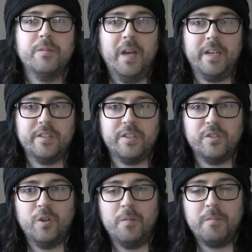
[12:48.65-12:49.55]
and Magnus
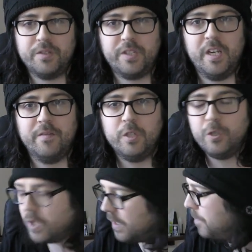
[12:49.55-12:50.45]
is not a must-have
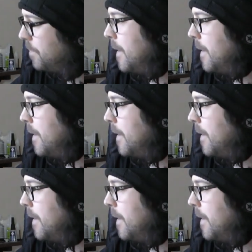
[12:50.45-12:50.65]
unit.